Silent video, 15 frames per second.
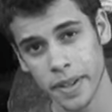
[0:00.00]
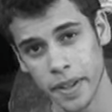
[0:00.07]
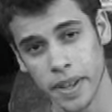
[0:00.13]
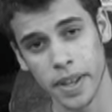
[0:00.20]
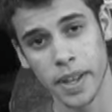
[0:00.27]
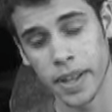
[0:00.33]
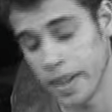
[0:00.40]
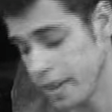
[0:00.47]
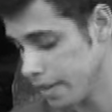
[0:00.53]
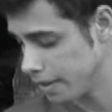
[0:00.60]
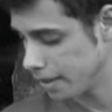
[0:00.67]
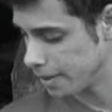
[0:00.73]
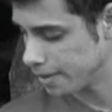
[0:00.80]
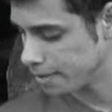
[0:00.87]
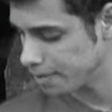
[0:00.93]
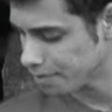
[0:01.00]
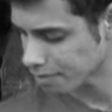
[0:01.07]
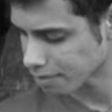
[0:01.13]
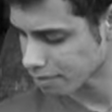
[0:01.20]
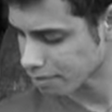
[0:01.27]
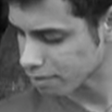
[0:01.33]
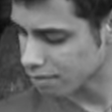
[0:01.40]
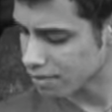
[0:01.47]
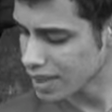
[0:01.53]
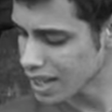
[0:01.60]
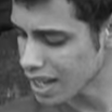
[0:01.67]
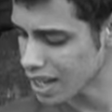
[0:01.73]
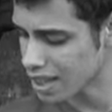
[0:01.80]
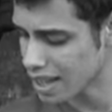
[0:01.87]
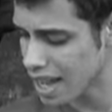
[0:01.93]
and
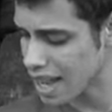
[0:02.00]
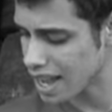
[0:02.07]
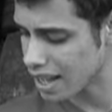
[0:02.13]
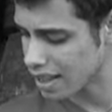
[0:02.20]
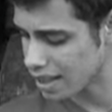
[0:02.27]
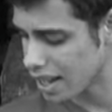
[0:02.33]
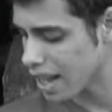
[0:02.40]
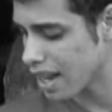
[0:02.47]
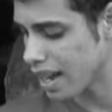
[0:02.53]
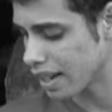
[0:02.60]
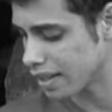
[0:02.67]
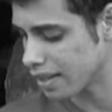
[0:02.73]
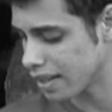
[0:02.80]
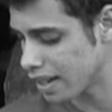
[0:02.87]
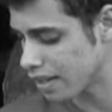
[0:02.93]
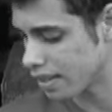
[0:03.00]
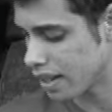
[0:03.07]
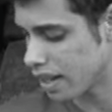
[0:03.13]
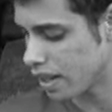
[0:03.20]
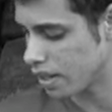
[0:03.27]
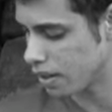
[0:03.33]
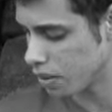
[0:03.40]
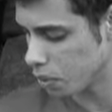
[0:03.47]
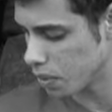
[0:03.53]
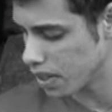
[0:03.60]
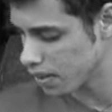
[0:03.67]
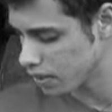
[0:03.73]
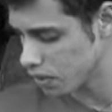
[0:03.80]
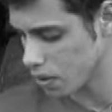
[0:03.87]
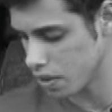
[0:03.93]
that extends the
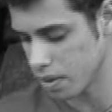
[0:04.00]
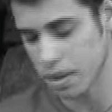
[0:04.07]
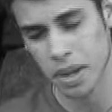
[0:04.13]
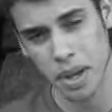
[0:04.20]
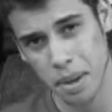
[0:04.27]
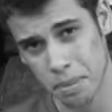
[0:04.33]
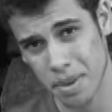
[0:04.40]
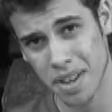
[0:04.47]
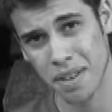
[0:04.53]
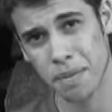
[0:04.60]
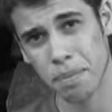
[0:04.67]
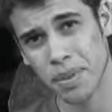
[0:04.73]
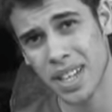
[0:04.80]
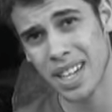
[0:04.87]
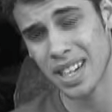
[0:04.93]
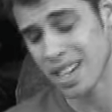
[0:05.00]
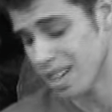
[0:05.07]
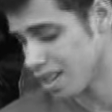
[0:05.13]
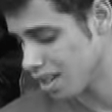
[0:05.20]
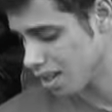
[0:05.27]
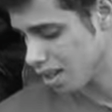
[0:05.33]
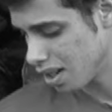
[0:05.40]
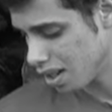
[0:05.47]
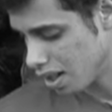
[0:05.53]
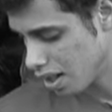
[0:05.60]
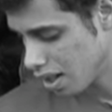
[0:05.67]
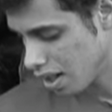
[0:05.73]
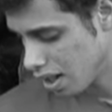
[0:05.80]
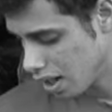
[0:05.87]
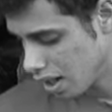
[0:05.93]
western Bay of Plenty.
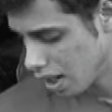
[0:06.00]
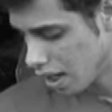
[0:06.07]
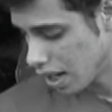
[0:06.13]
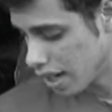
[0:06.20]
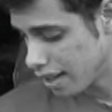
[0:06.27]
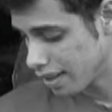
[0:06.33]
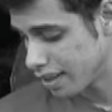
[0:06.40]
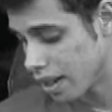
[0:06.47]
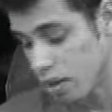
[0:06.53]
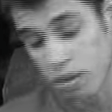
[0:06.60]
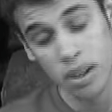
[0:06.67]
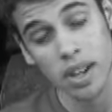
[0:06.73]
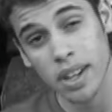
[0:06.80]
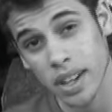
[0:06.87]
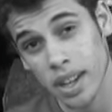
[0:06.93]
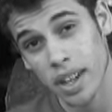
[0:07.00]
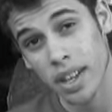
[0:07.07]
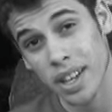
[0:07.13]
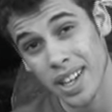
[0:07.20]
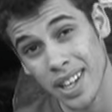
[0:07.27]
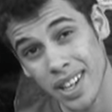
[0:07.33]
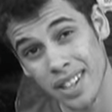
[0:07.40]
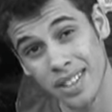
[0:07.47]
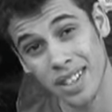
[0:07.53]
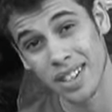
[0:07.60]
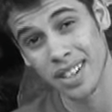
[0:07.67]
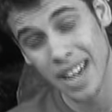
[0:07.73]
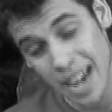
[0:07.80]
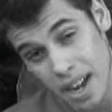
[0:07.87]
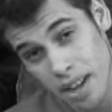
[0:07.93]
And Tauranga is the
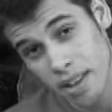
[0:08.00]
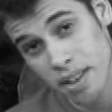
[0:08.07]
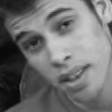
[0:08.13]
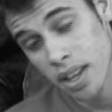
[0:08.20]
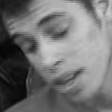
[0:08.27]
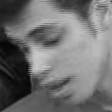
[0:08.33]
9th